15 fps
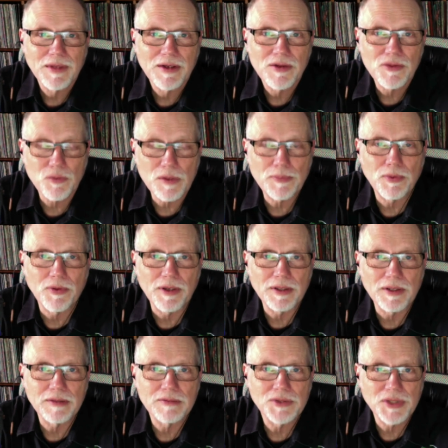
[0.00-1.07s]
three
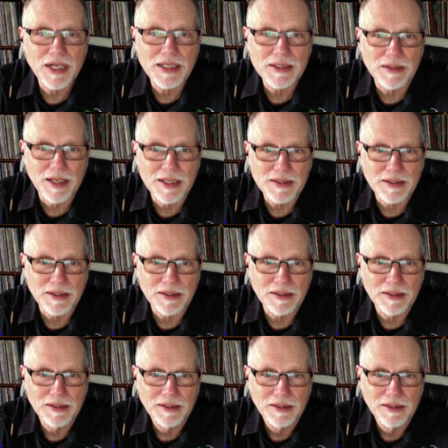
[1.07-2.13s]
point shots last night,
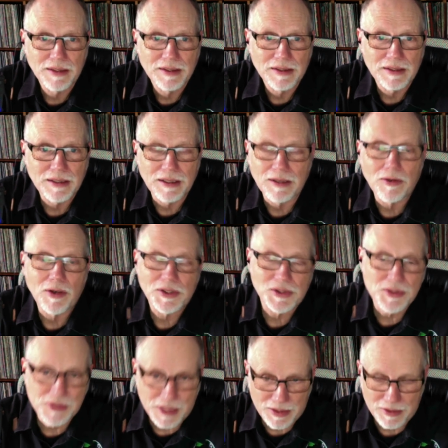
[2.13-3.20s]
uh, or I
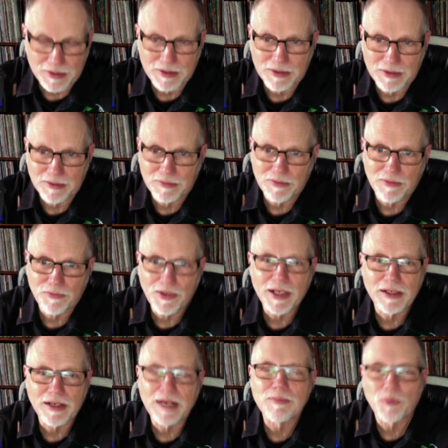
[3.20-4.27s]
should say the, the, the
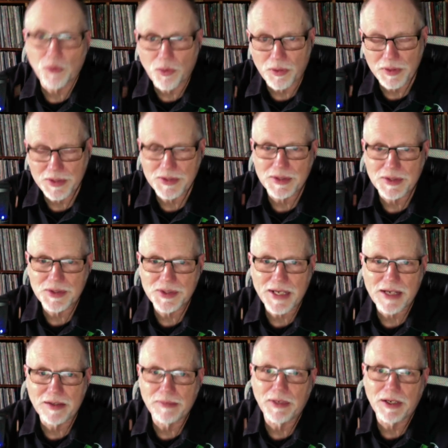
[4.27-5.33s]
Friday night. I'm recording this on
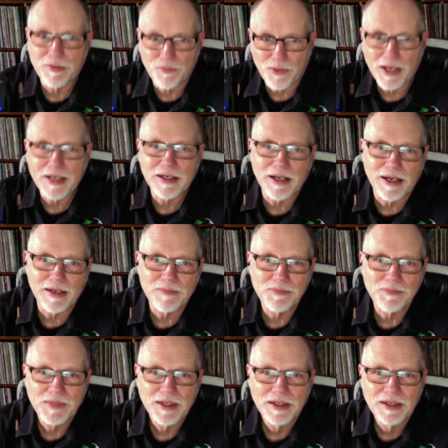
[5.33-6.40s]
Saturday, but on Friday night,
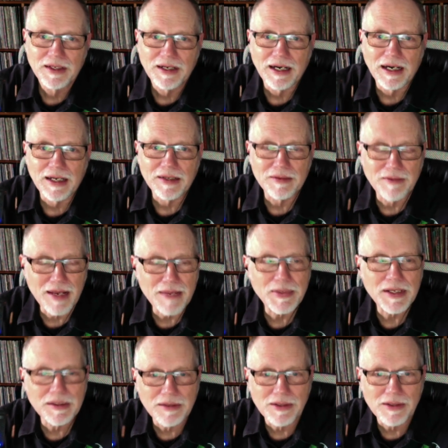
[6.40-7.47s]
uh,
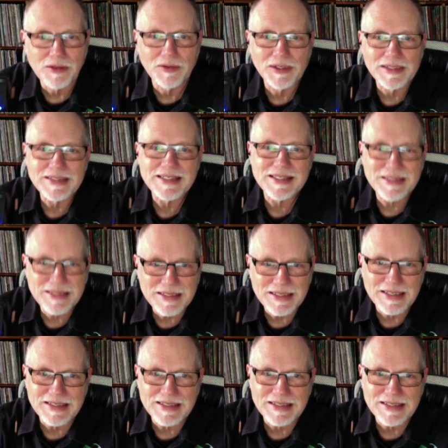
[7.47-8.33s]
Damian Lillard hit C, uh,